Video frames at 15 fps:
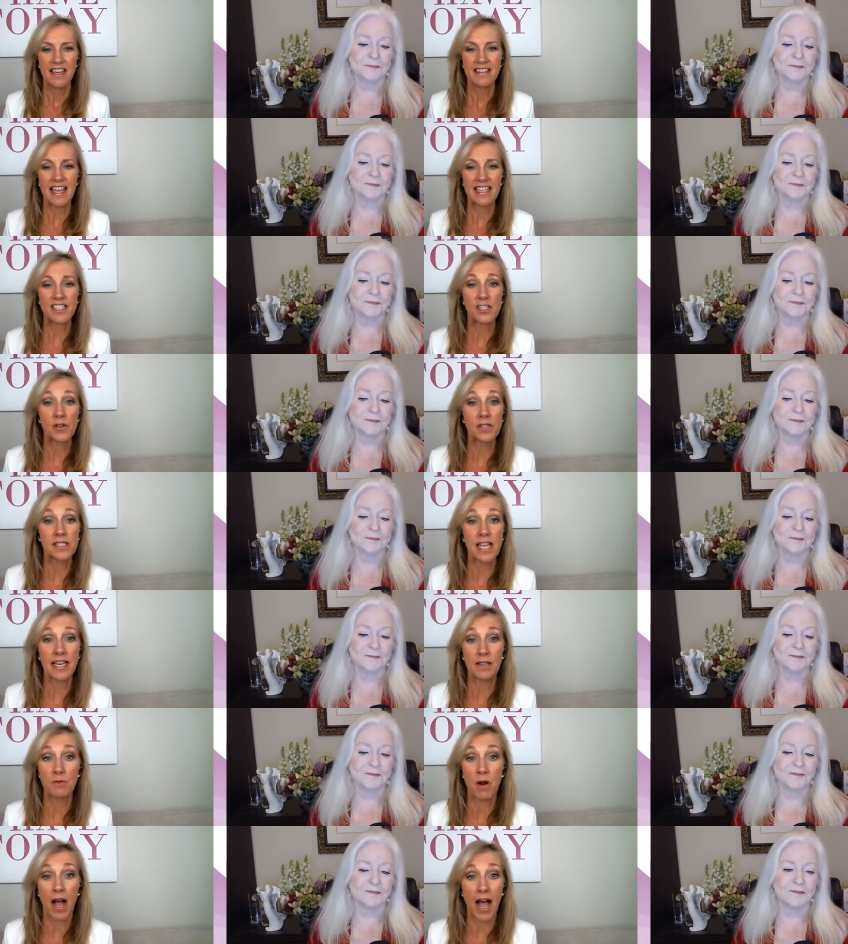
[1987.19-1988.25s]
Speaker 1: that's so
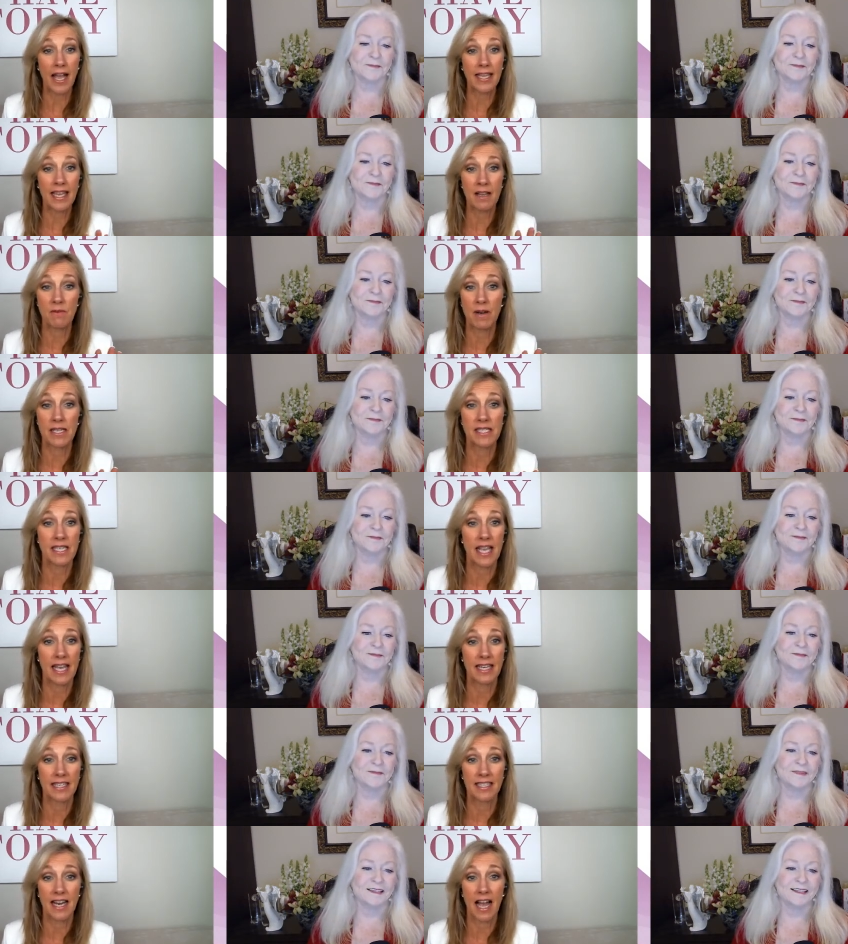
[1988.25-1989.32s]
exciting well i can't wait to
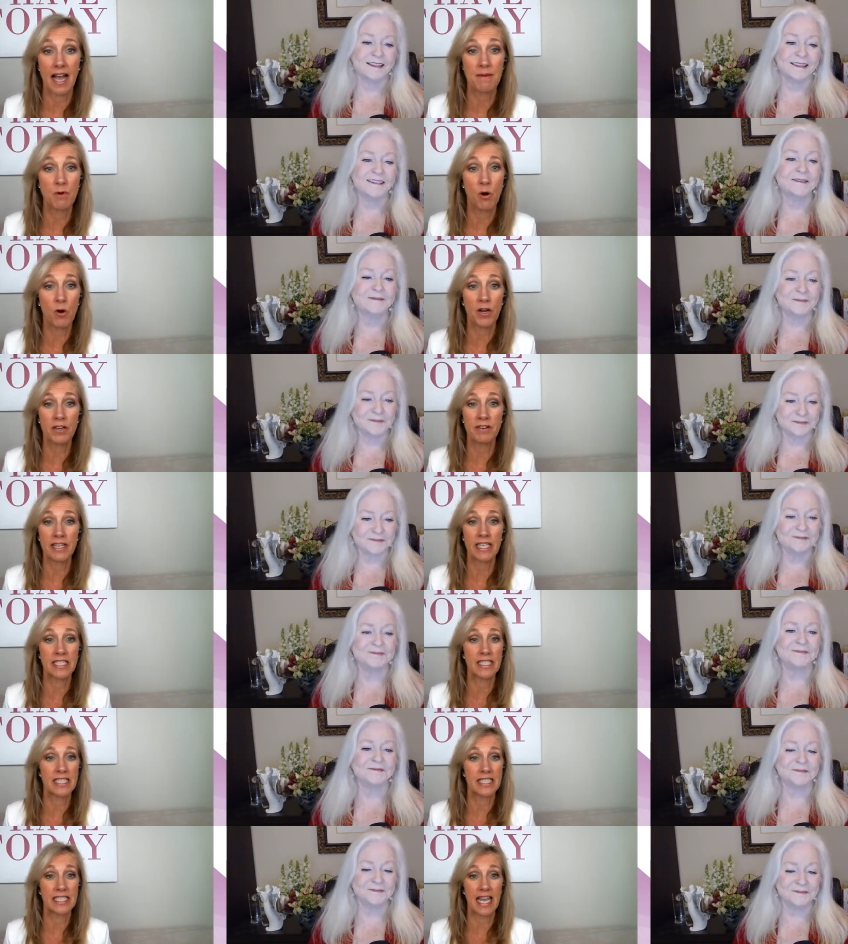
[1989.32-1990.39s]
get it i'm ordering
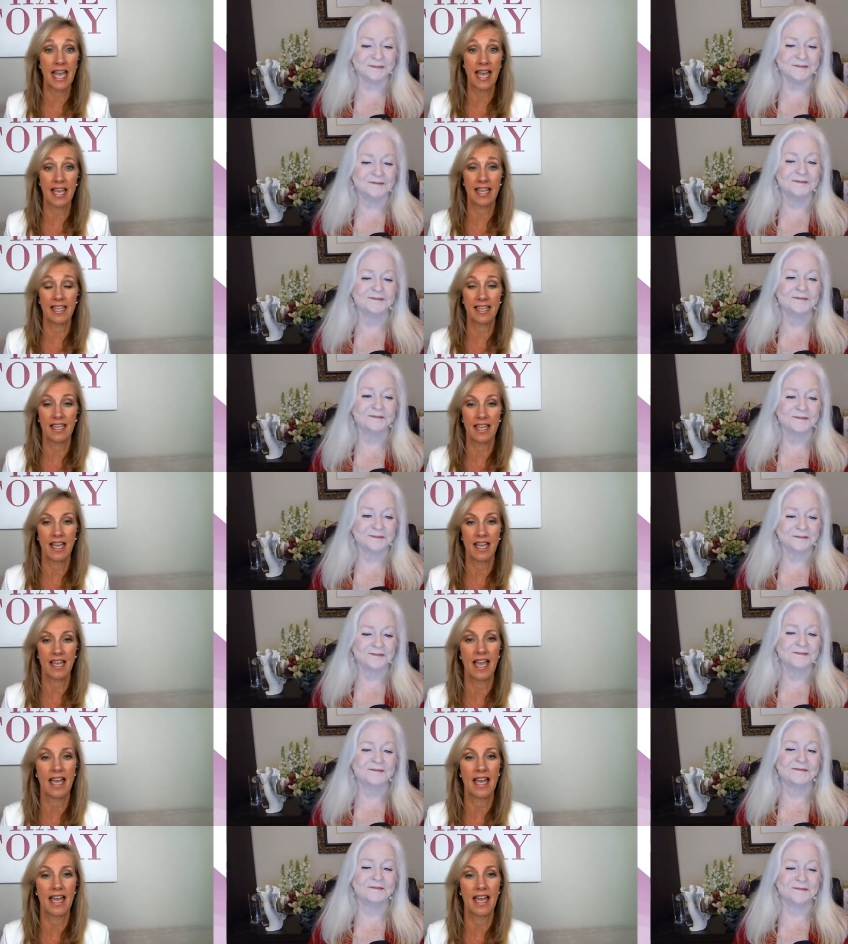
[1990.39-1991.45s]
it today
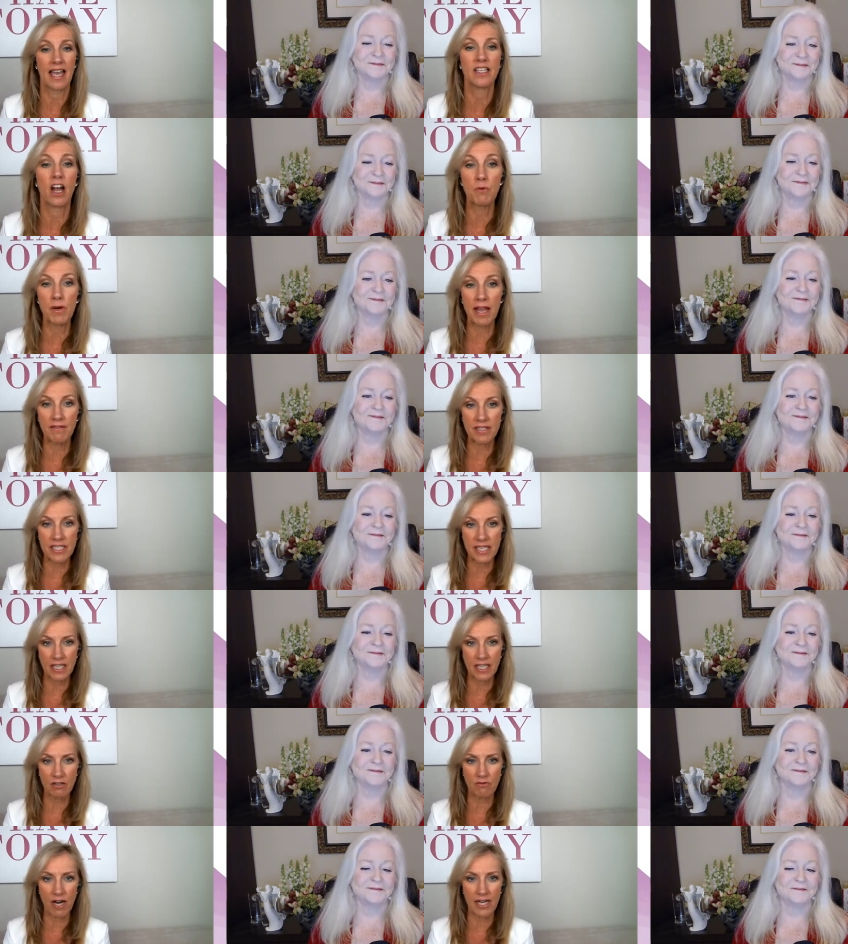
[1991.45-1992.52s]
and all right, we have a
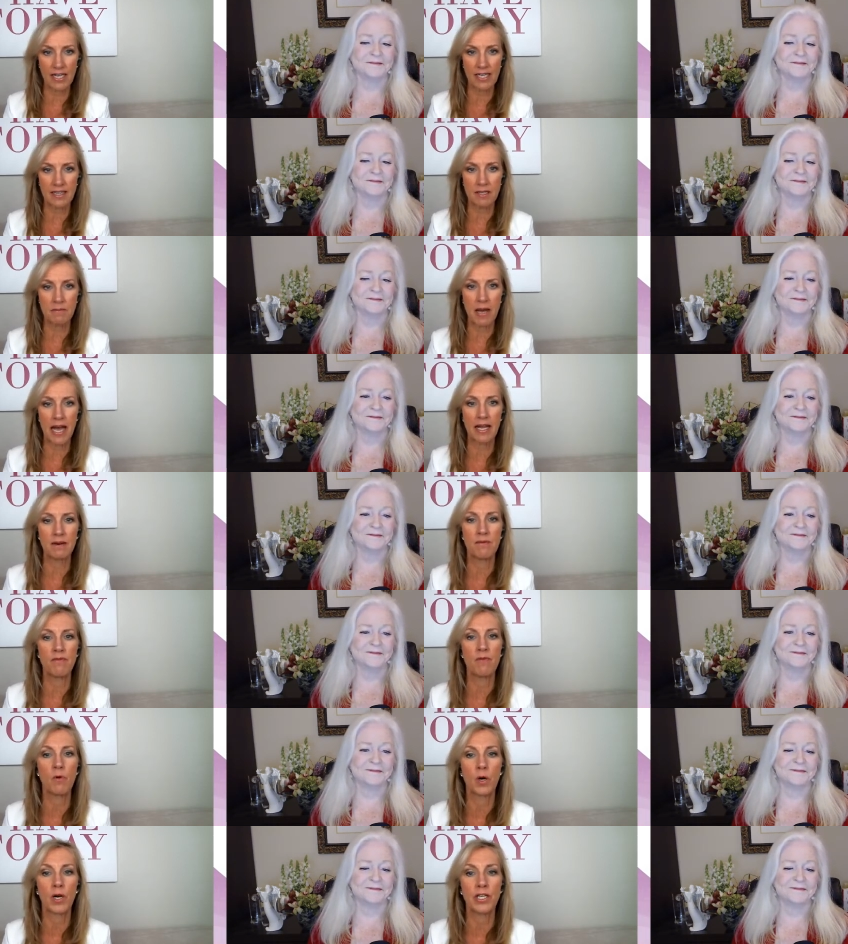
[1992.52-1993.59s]
ticker running at the bottom
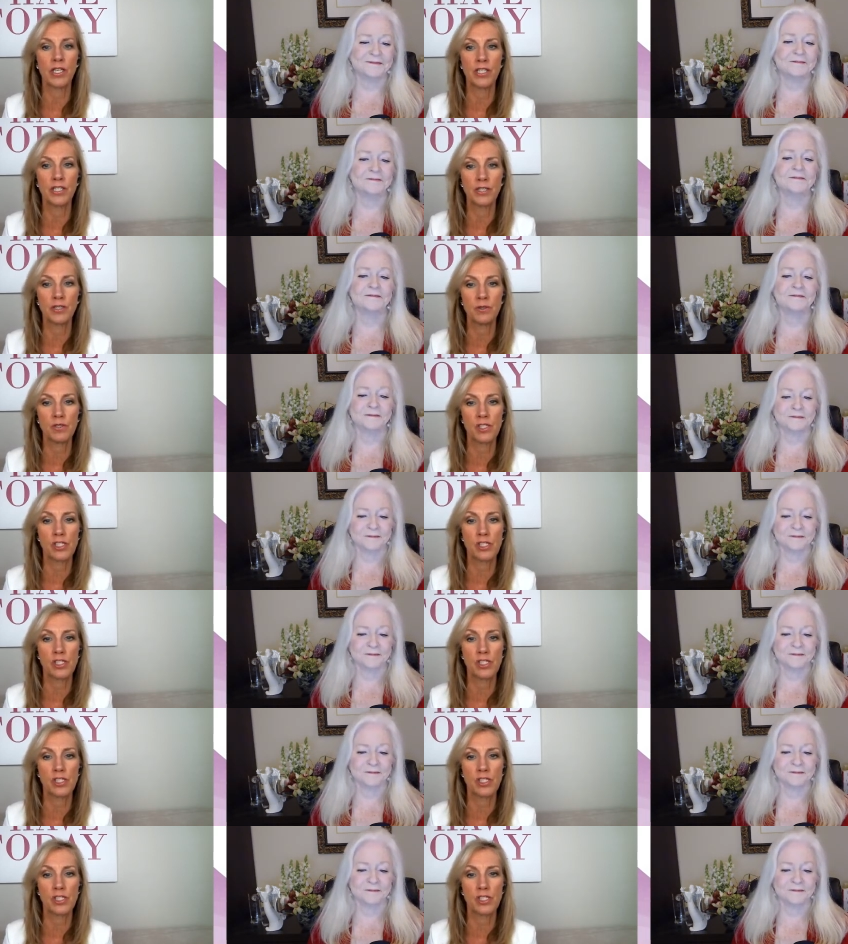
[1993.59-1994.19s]
for you.